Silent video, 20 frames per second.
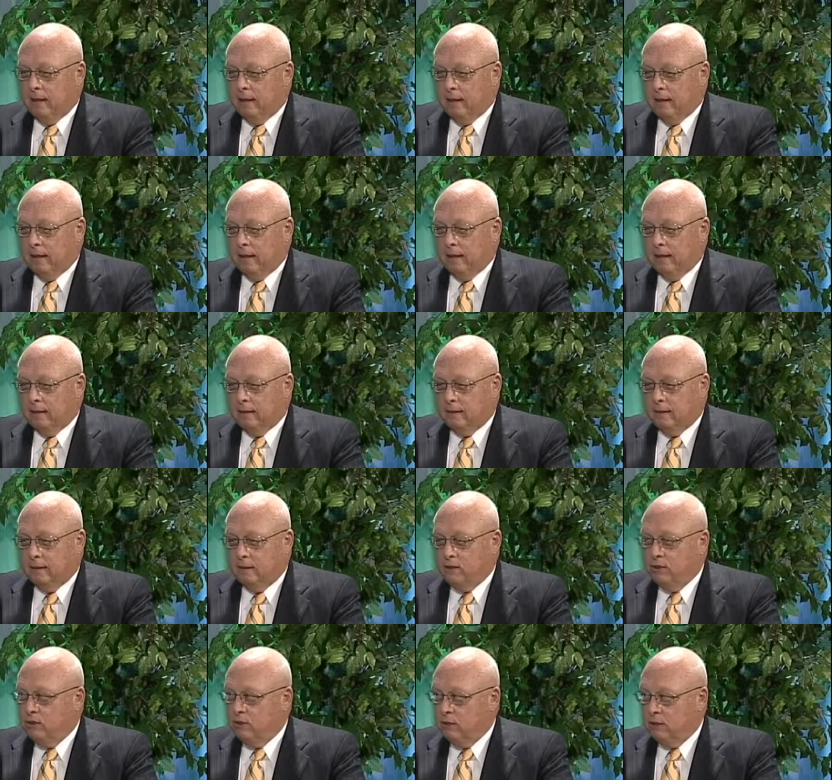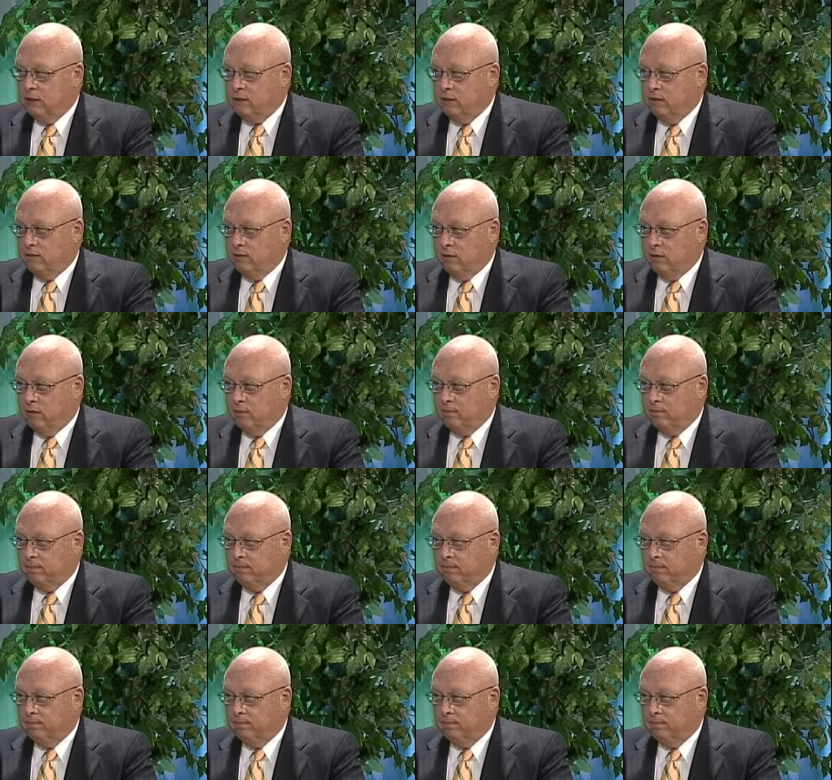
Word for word: Uh, it's too easy for them.